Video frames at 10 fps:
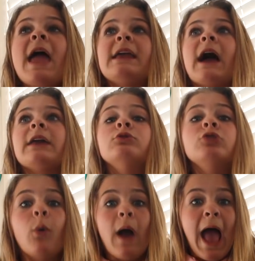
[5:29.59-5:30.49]
And I
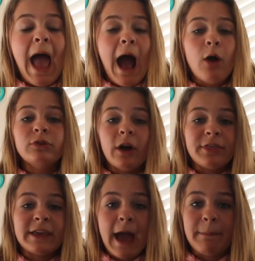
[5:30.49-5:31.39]
don't know how
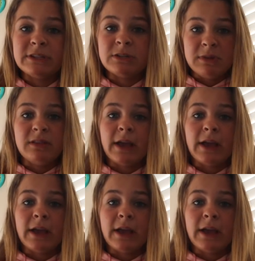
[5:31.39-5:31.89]
nothing happened to me.